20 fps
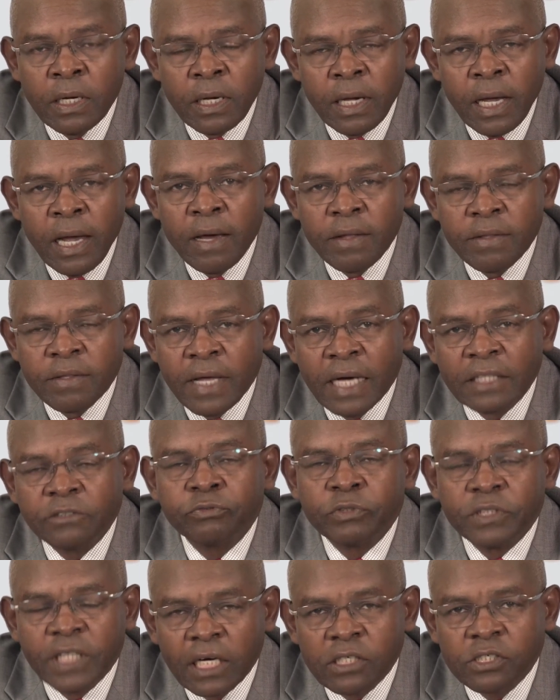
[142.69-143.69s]
And
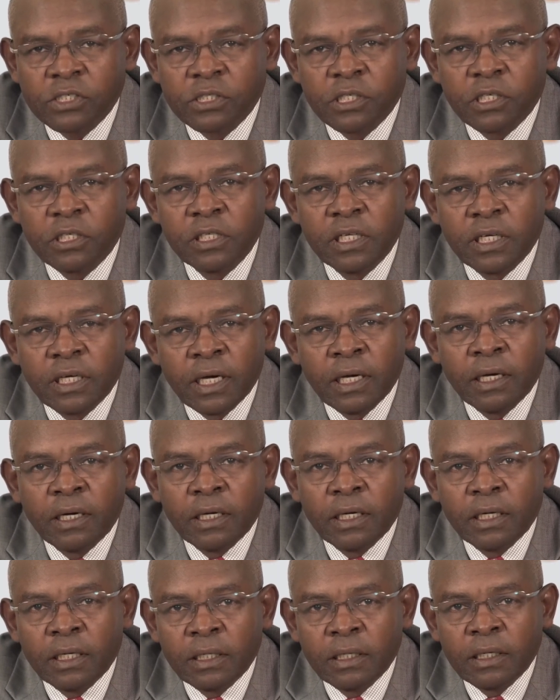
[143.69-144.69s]
that reduction
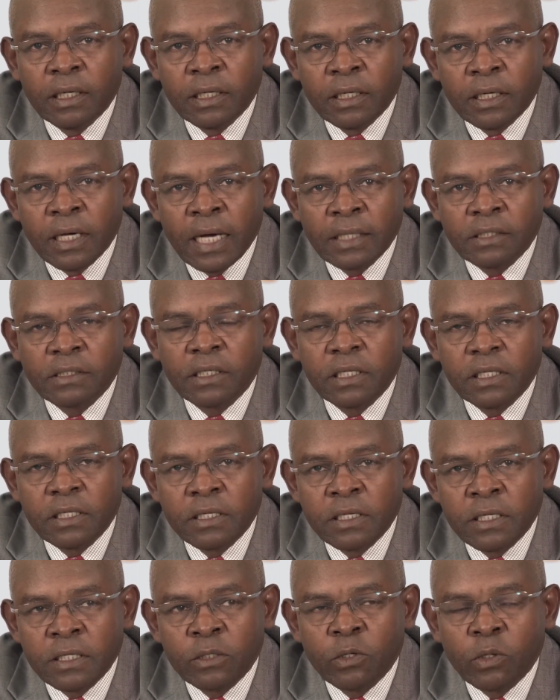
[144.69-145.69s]

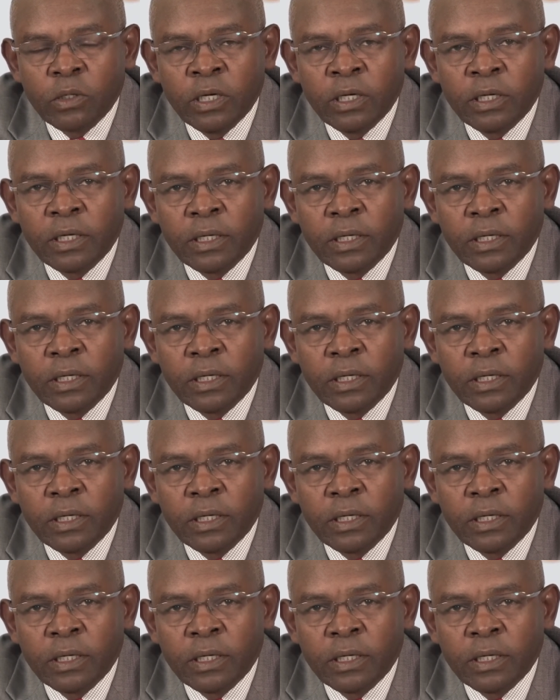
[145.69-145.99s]
actually in